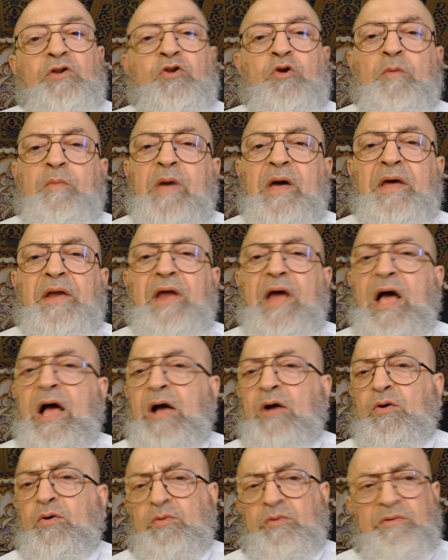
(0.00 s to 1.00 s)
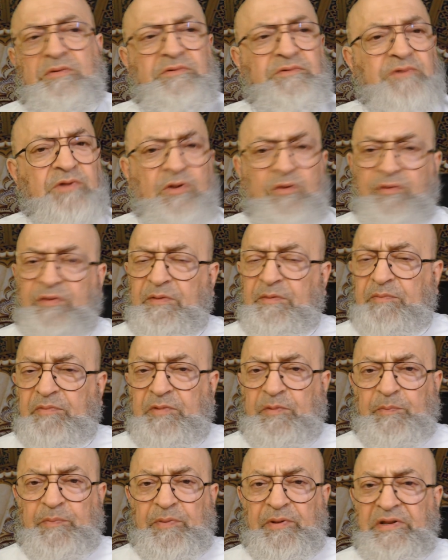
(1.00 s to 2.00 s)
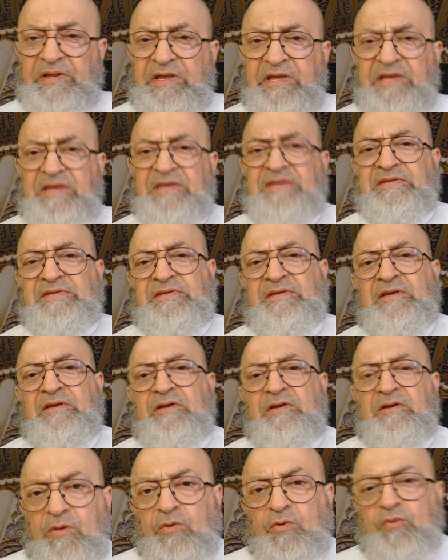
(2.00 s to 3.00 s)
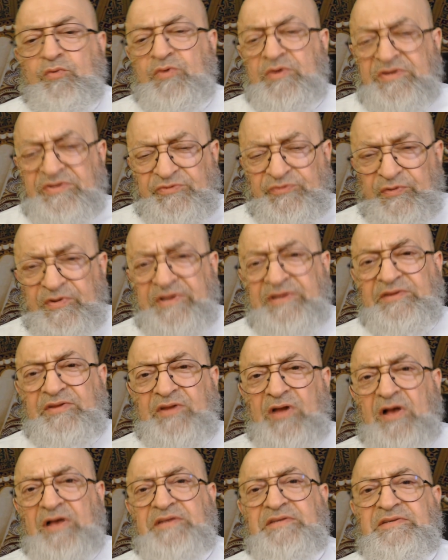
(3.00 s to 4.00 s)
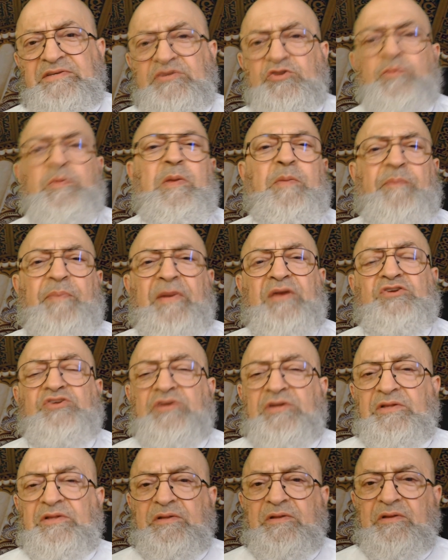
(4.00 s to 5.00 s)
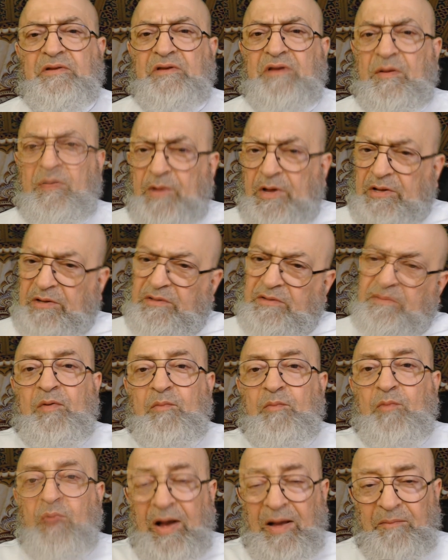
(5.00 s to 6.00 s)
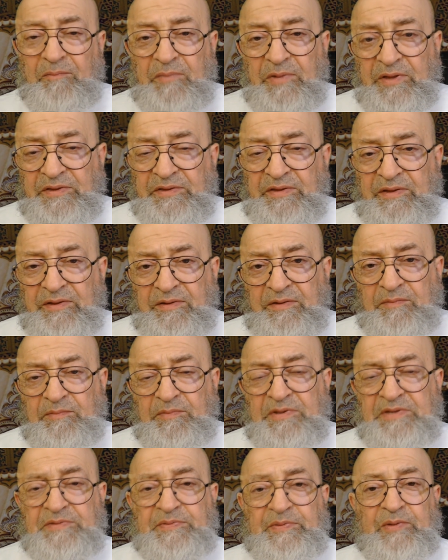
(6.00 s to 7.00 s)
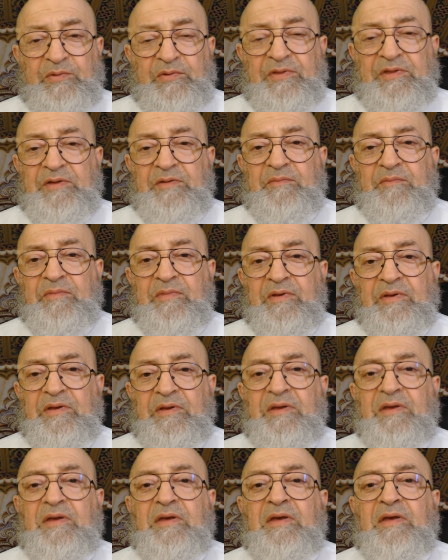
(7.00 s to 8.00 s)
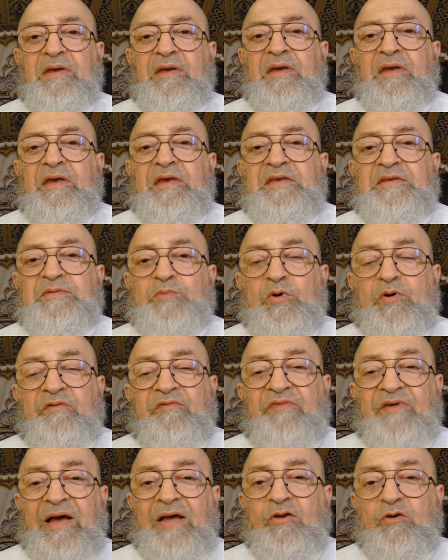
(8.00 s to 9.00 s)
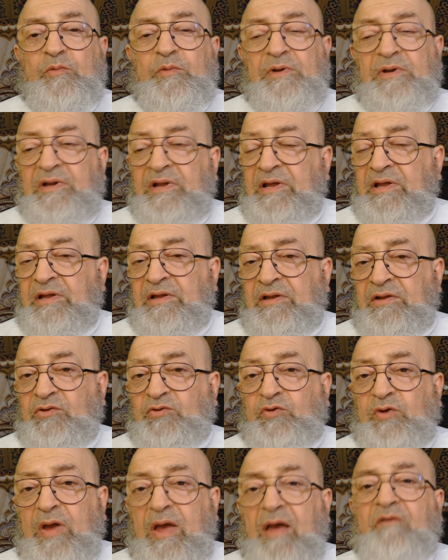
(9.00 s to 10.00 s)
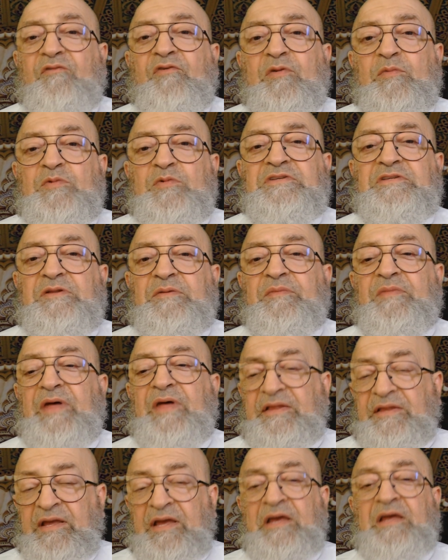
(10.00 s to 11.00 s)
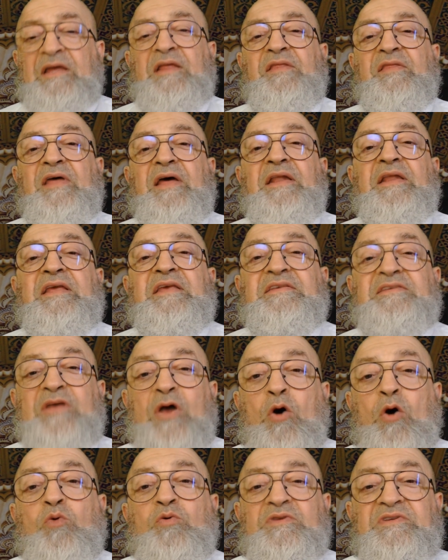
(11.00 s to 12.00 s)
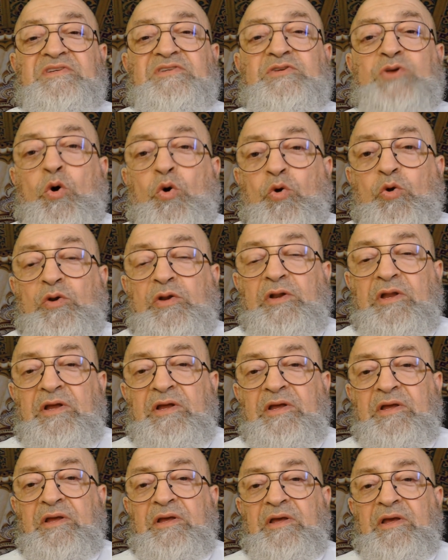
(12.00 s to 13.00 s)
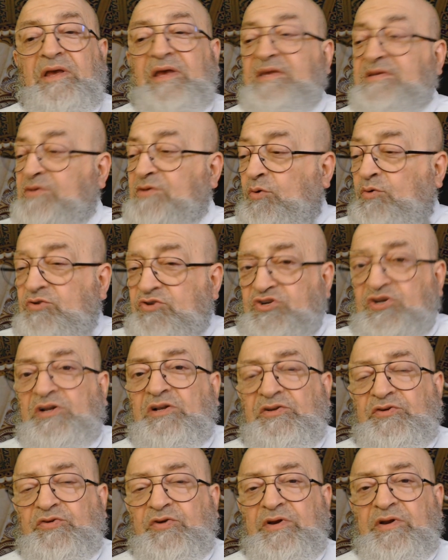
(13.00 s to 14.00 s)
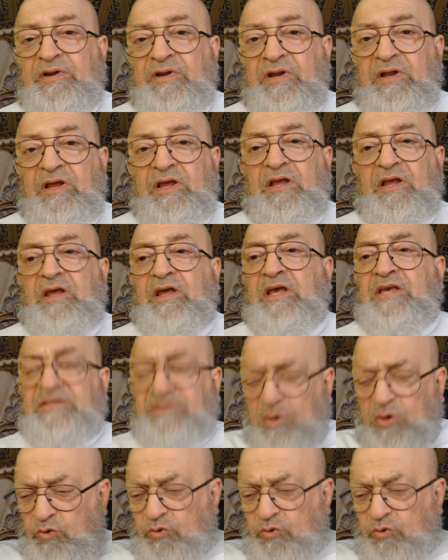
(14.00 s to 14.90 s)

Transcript: no matter how, you know, the, the police restrict us to be patient. Come on, Muhammad, peace be with him, is more valuable to every Muslim that than his own soul, his own children, his